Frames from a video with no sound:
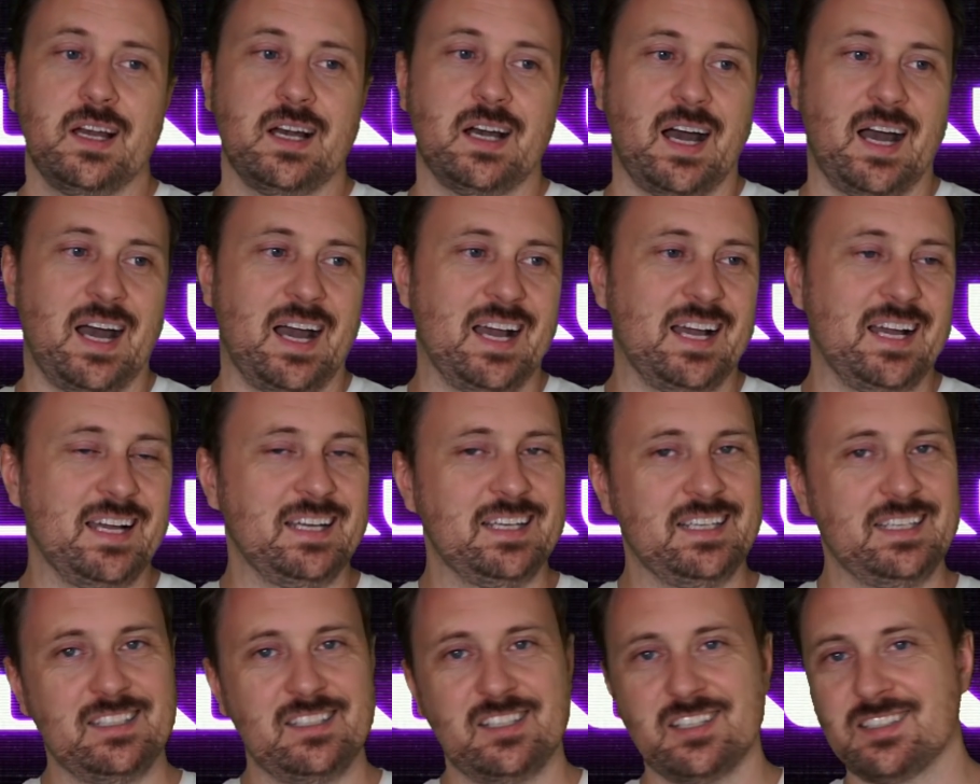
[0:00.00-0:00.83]

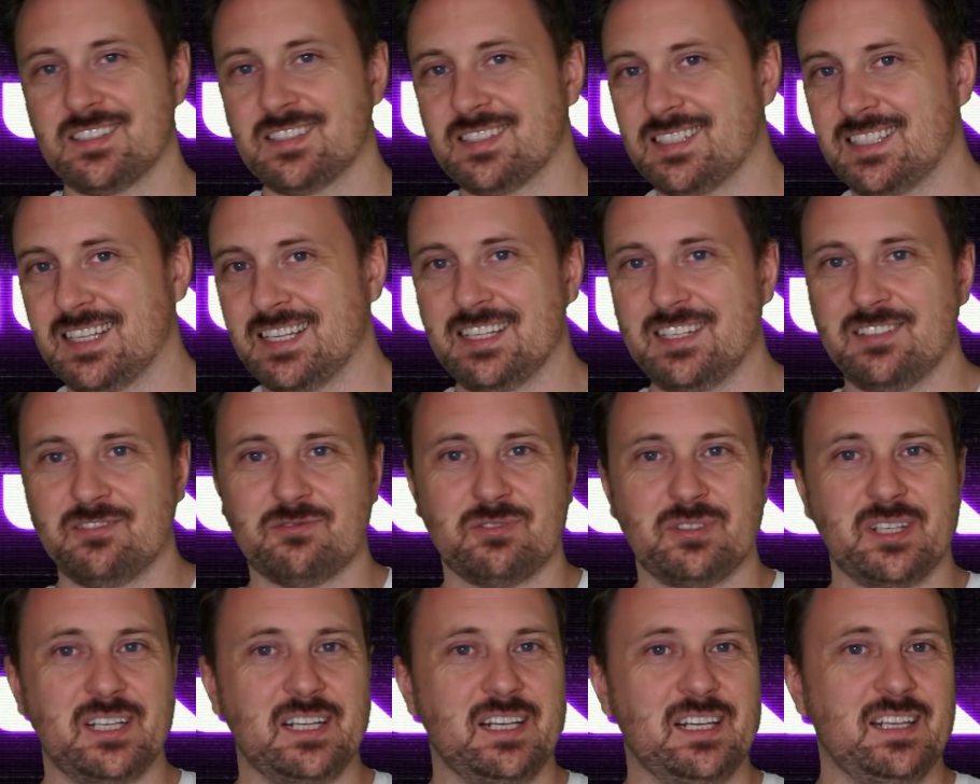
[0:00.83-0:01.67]
I just didn't
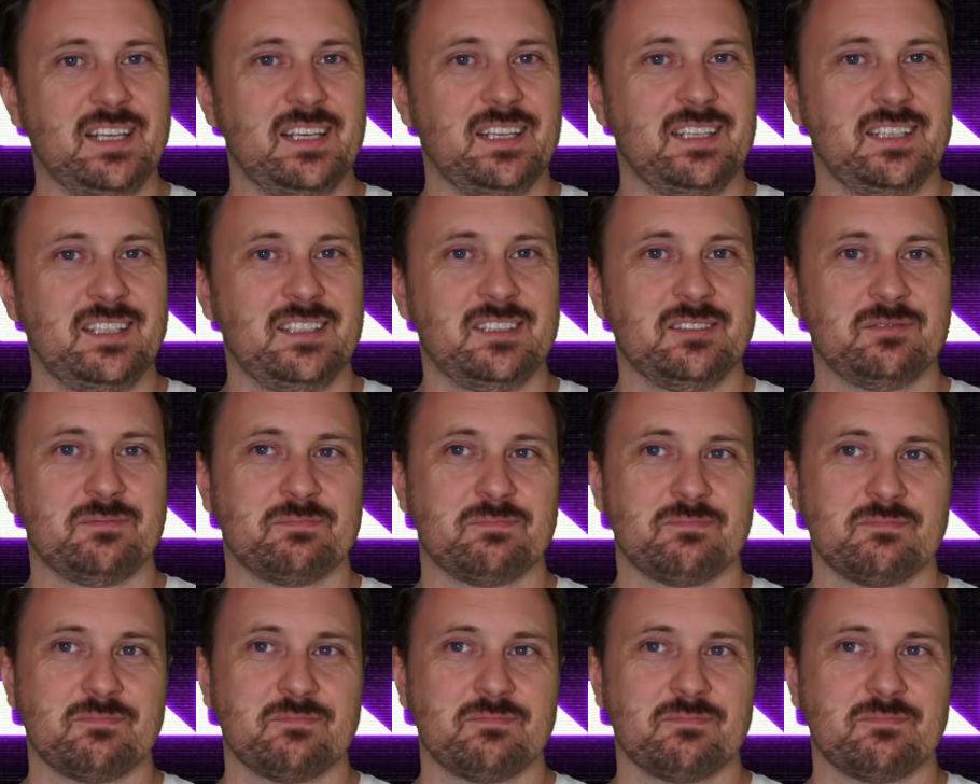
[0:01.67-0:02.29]
really,